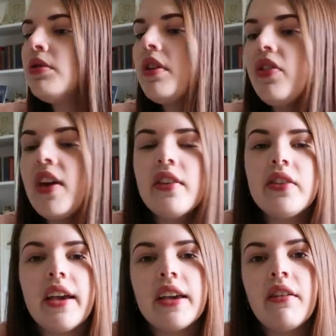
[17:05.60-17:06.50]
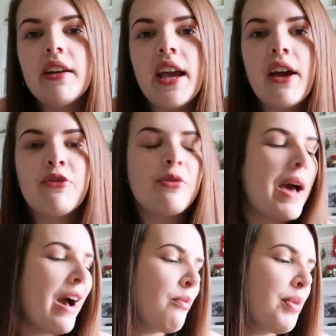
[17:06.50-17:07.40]
are all the things that I currently have from
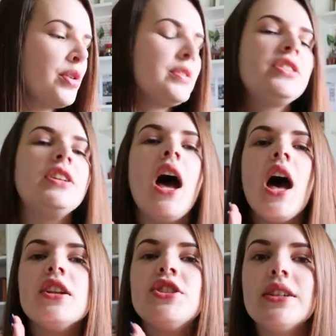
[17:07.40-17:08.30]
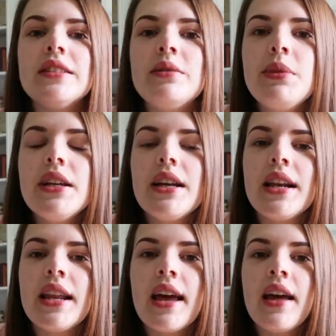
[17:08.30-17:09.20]
Outpost. Just to make it
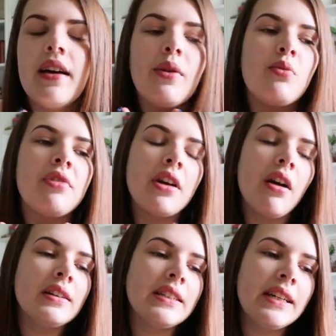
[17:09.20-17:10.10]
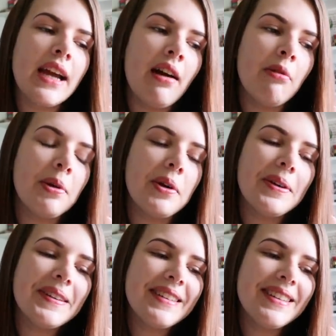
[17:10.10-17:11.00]
clear regarding
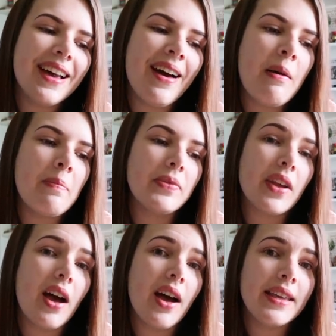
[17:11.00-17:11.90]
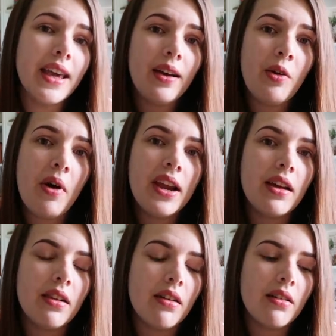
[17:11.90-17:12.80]
Outpost, I get quite
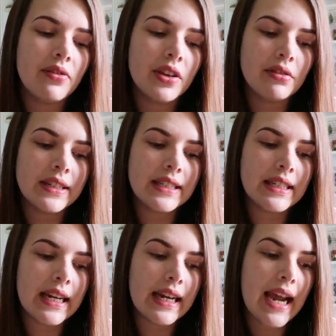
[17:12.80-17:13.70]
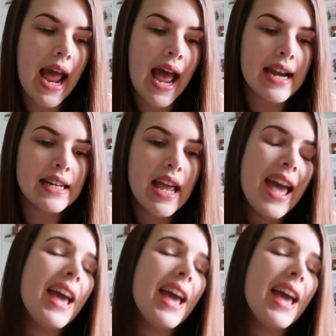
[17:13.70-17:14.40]
a lot of it recently, and